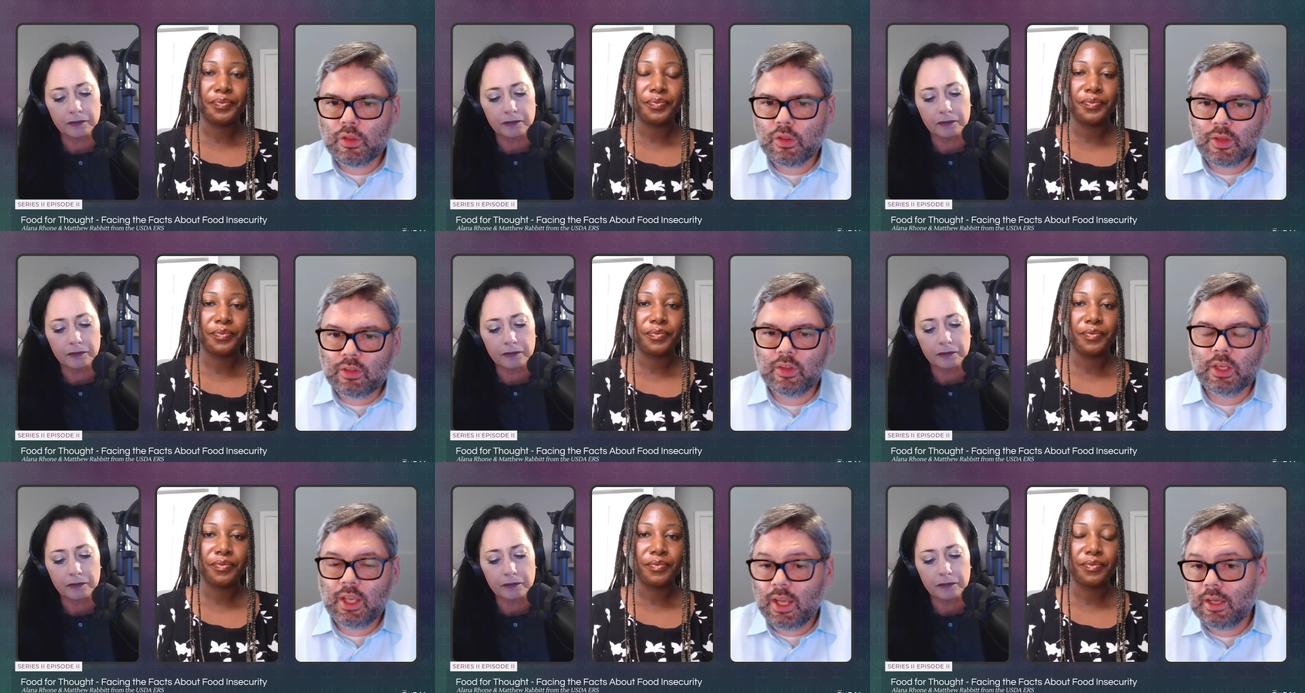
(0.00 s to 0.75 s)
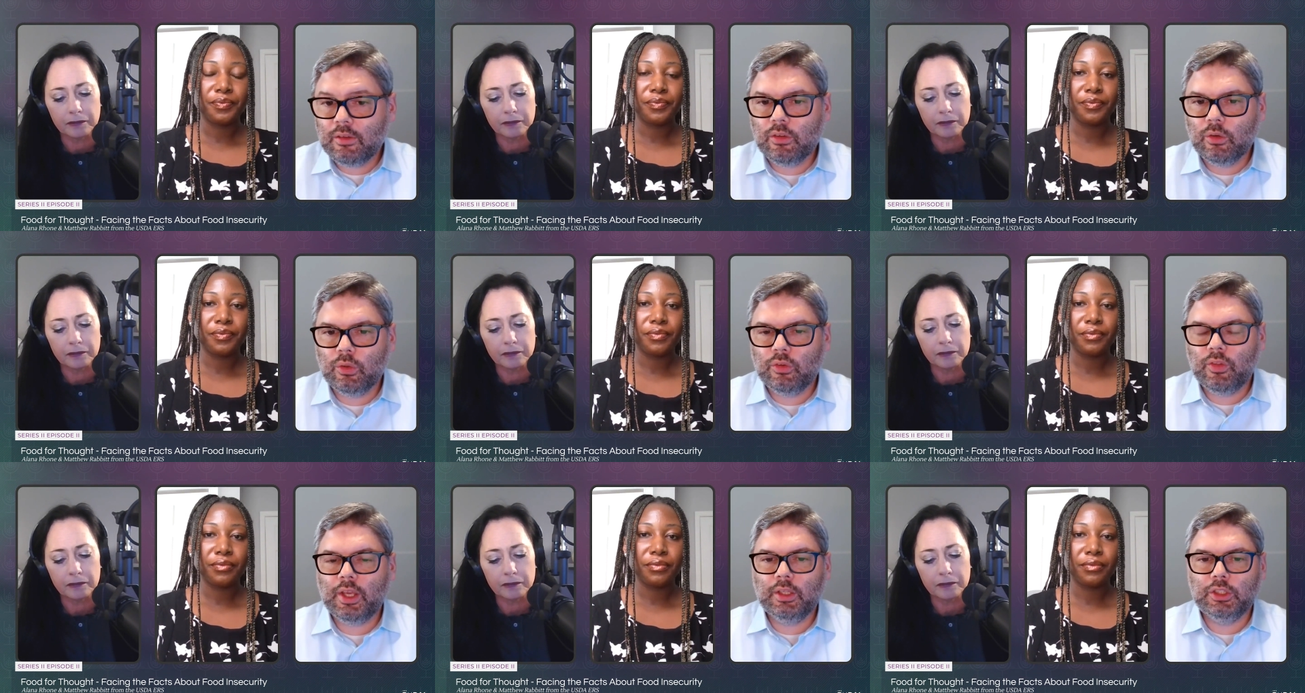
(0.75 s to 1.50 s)
Speaker 1: of the things they can do is
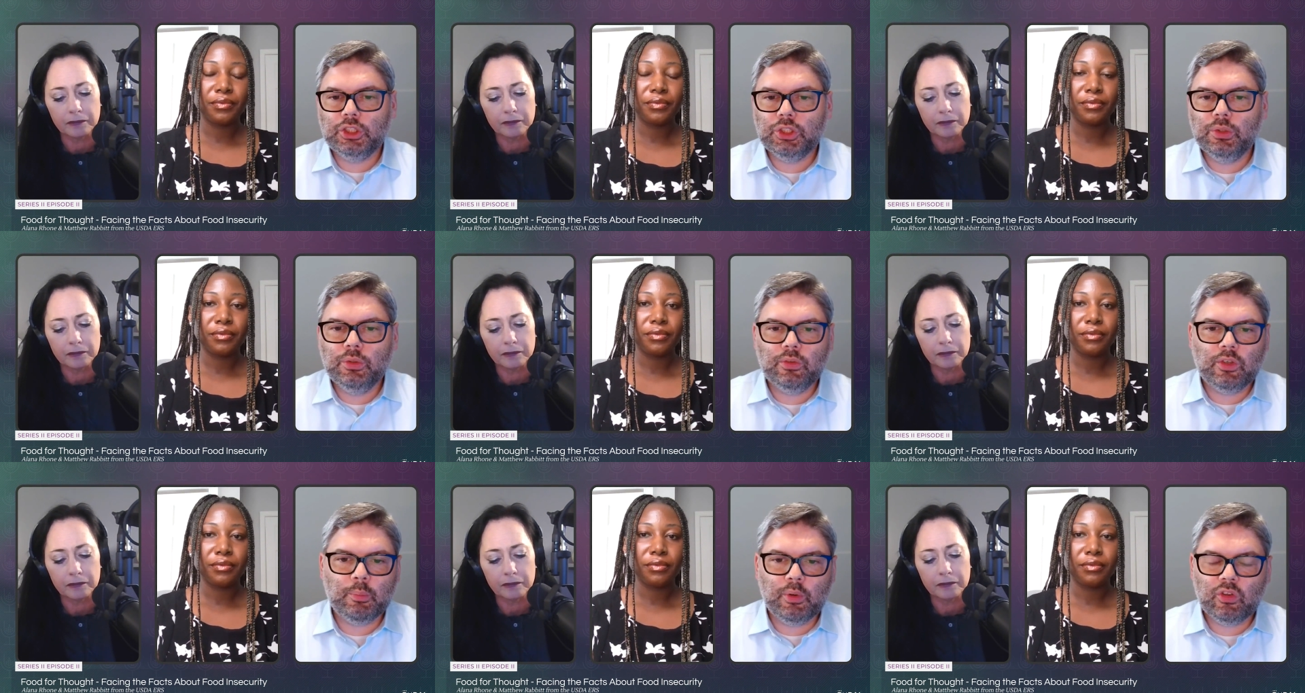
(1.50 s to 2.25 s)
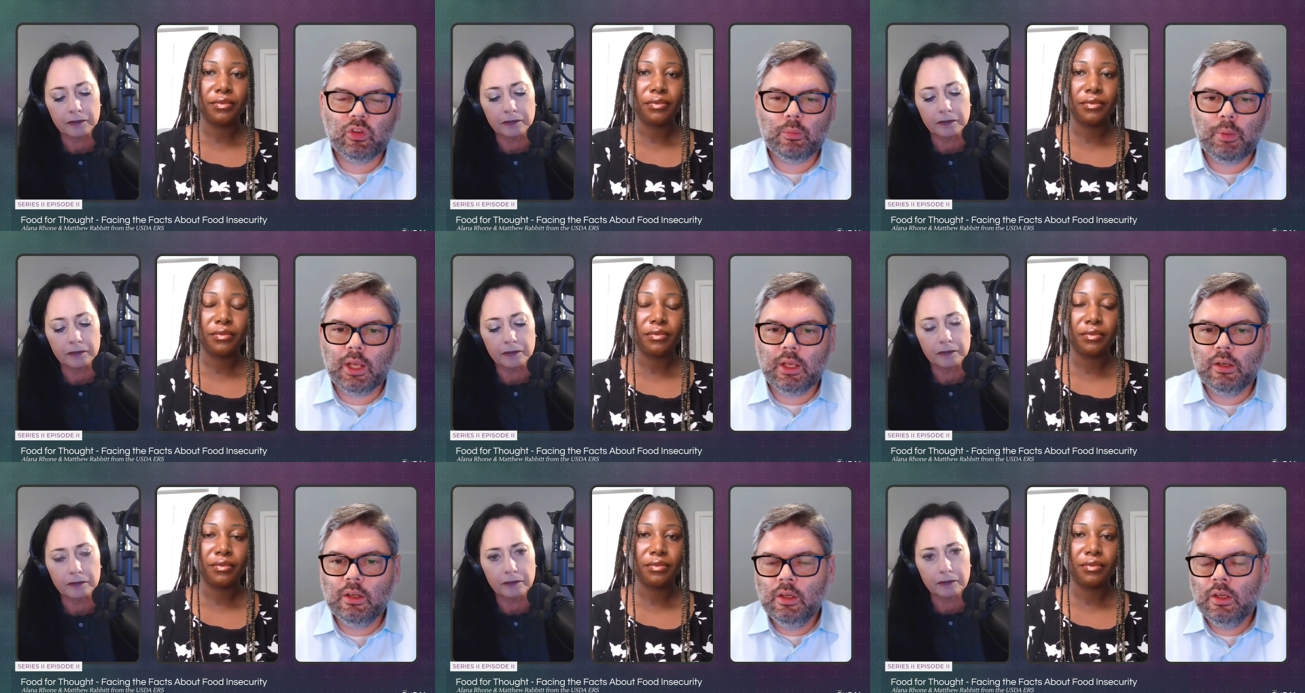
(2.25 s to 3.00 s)
they can choose to
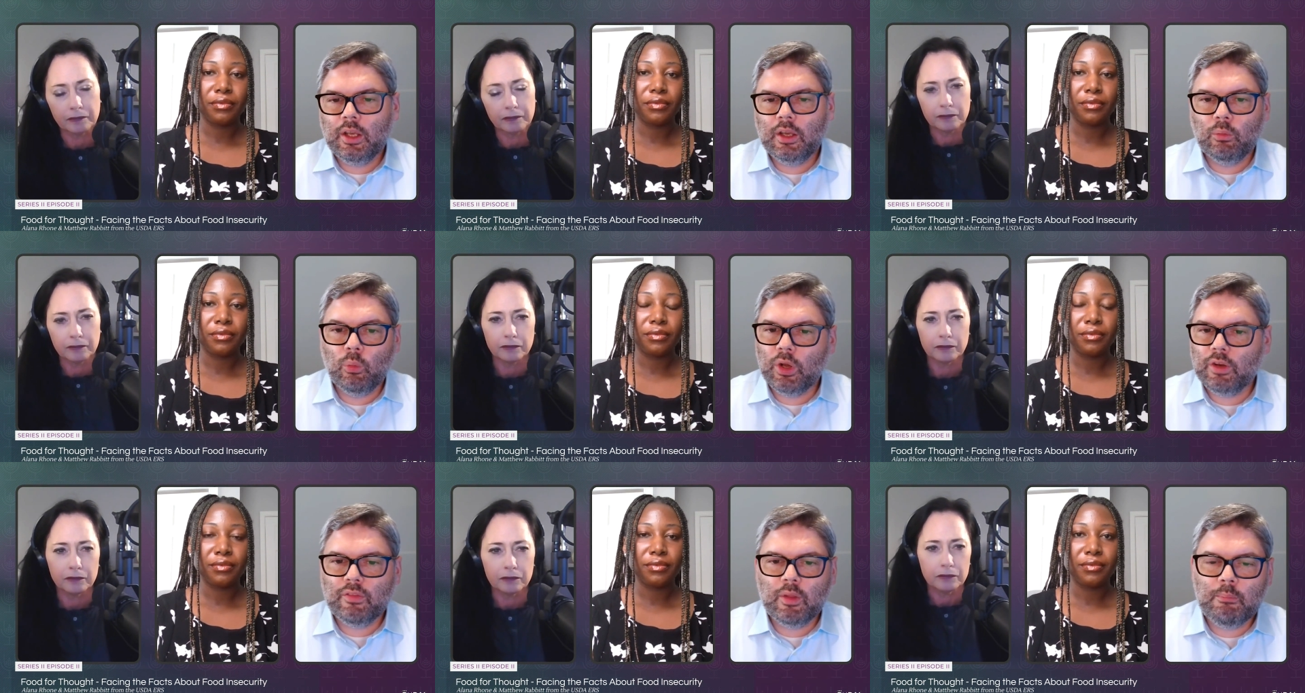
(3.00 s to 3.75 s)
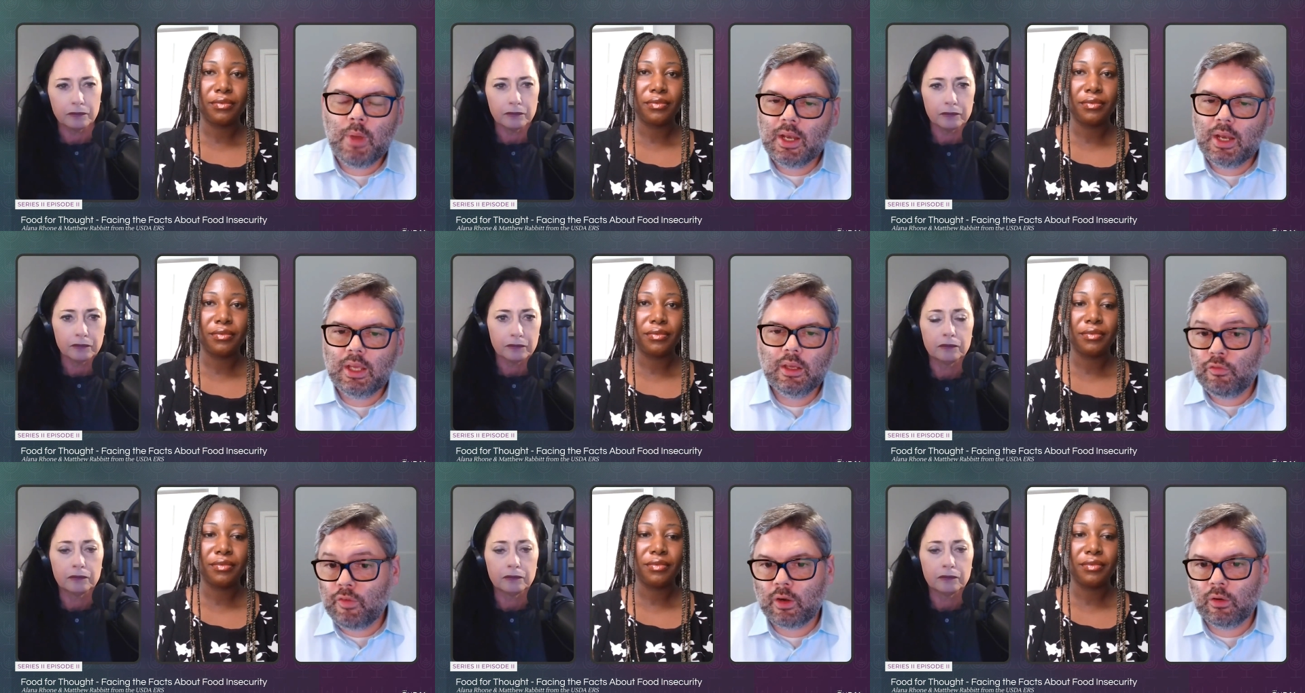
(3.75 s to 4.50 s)
participate in one of the many
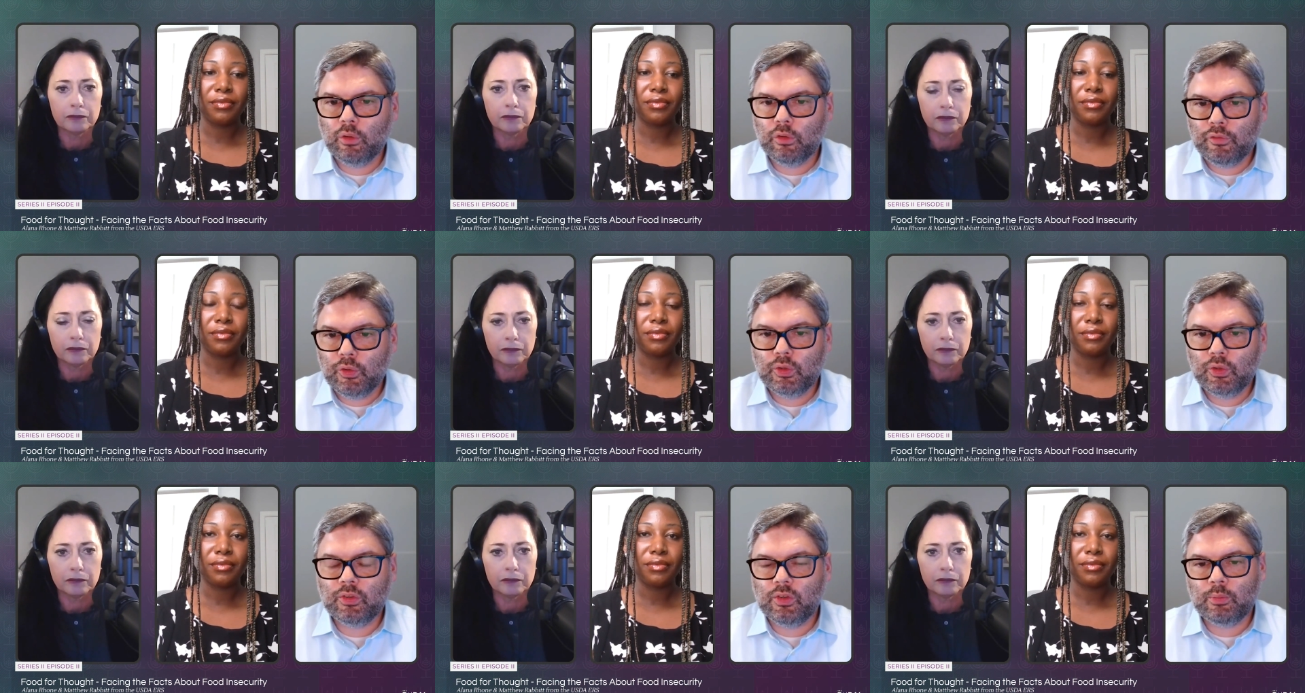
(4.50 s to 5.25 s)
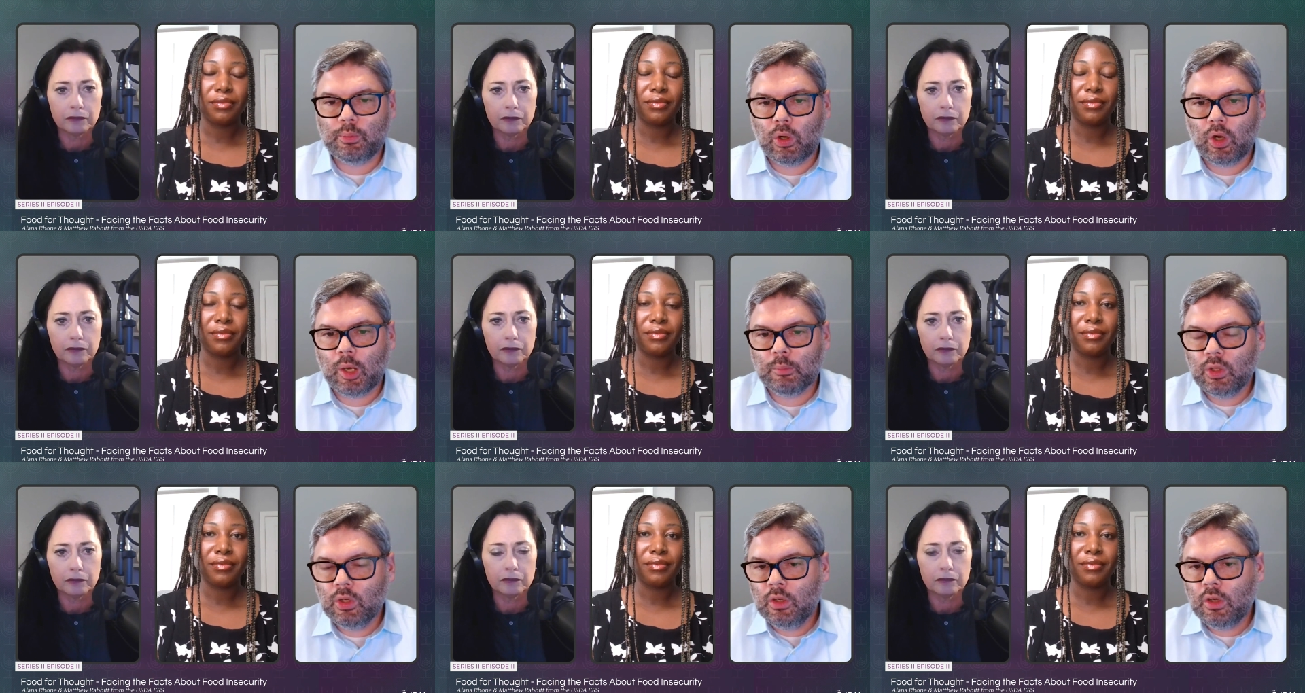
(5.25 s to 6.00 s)
federal food assistance programs.